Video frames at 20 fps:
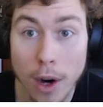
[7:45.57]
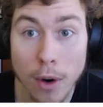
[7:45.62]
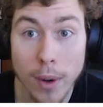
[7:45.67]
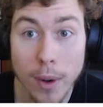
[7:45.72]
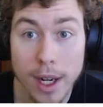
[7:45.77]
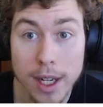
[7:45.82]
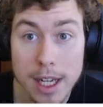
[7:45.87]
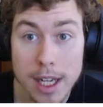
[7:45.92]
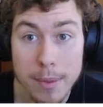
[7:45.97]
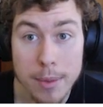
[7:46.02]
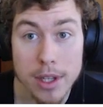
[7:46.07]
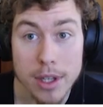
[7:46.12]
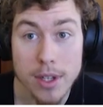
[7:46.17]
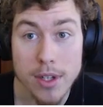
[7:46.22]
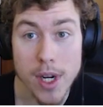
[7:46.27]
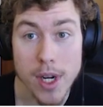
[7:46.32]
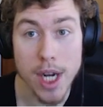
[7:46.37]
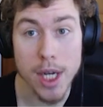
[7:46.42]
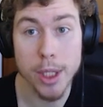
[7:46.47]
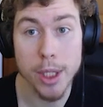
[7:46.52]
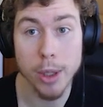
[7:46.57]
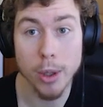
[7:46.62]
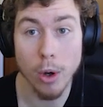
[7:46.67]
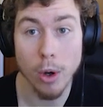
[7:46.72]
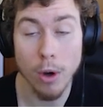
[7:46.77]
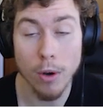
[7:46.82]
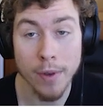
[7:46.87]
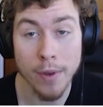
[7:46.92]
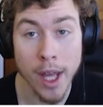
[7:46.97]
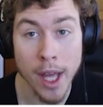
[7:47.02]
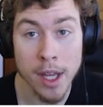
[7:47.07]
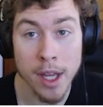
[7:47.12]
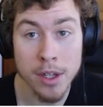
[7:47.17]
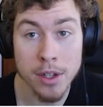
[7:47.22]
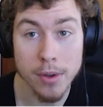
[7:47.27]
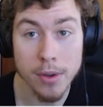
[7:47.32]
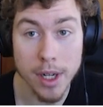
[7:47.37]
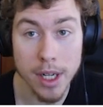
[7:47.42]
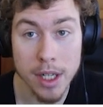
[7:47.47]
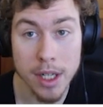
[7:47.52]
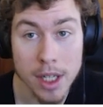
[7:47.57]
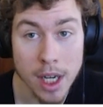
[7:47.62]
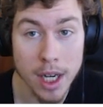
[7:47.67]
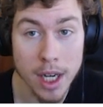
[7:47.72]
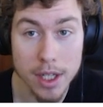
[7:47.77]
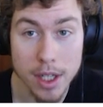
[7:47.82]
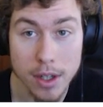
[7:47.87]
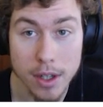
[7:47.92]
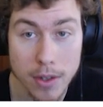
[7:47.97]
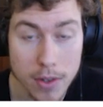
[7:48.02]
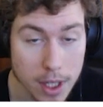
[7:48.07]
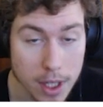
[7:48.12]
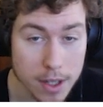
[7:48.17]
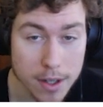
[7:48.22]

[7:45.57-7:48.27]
quick demonstration of entering data using